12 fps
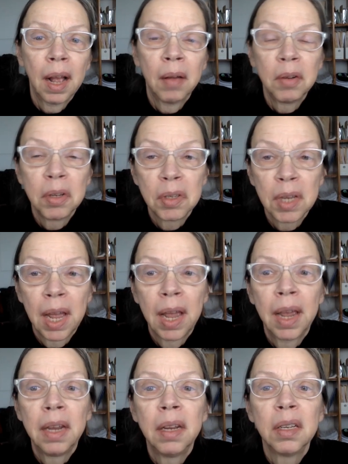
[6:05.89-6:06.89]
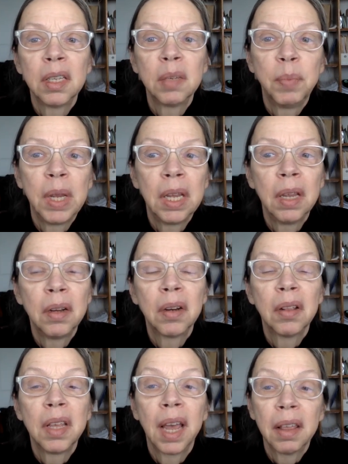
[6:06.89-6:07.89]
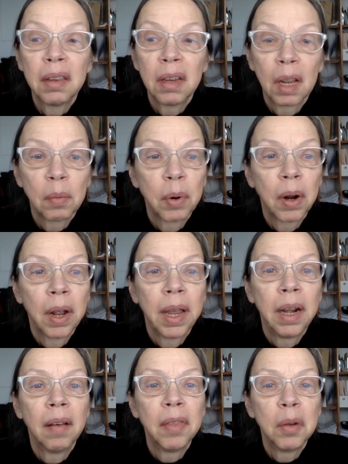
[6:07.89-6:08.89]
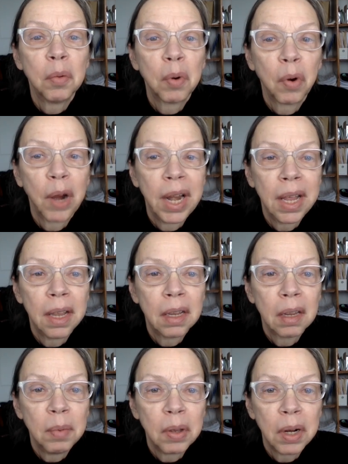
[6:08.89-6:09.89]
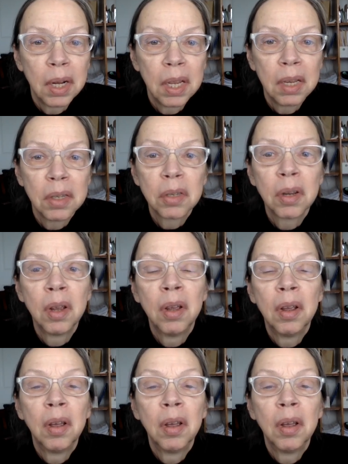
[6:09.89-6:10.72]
how design is speaking to the ethnic pride of the Ukrainian communities